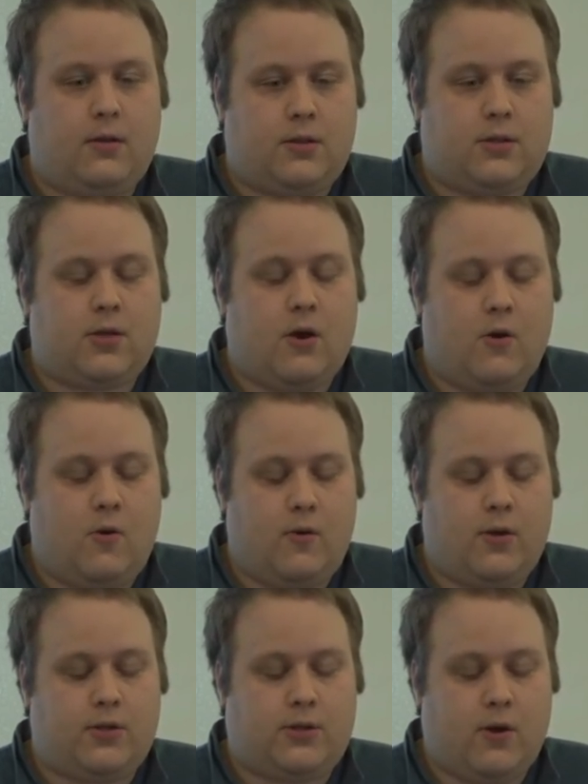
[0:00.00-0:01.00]
So,
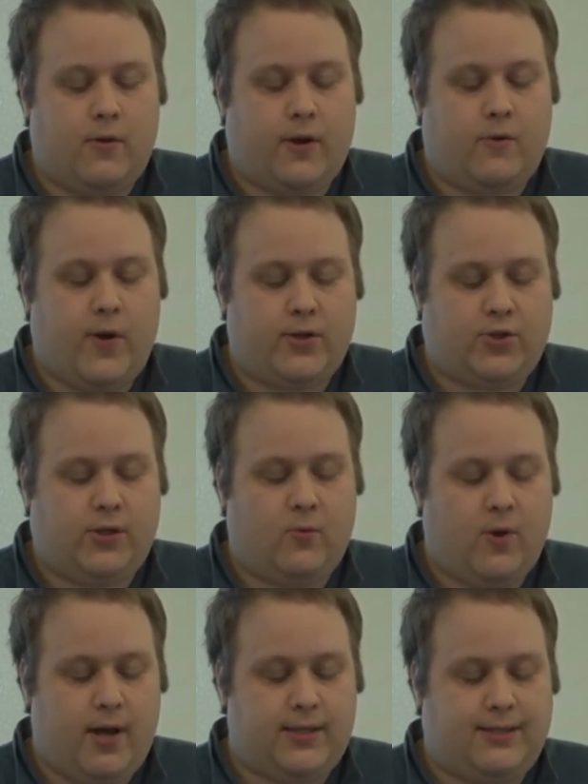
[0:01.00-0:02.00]
so the question
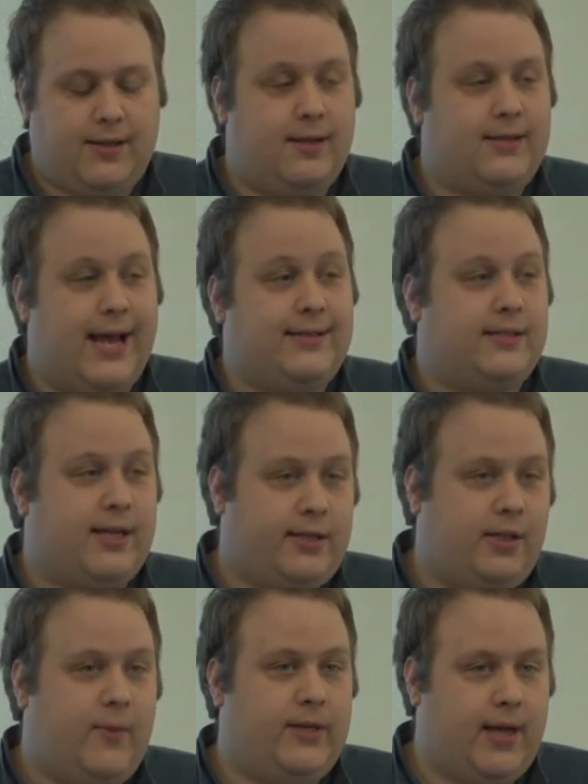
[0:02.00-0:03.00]
was, does, has this
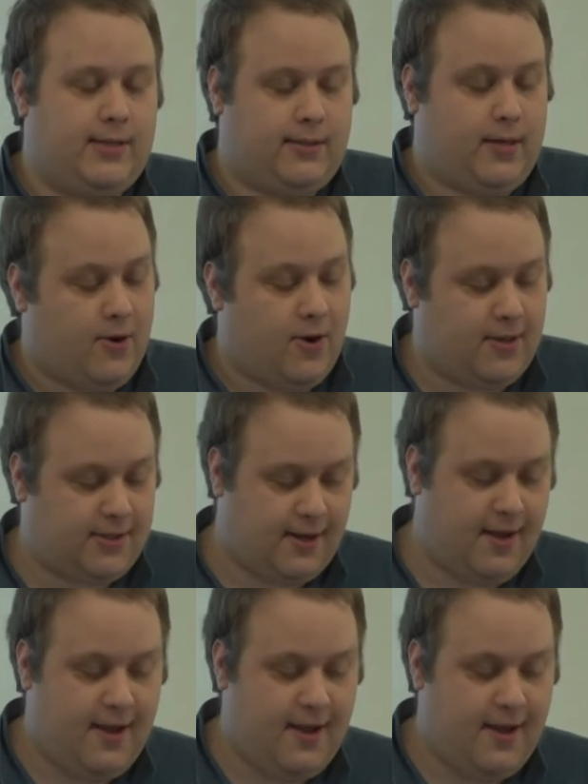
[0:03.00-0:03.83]
actually been tested at NERSC?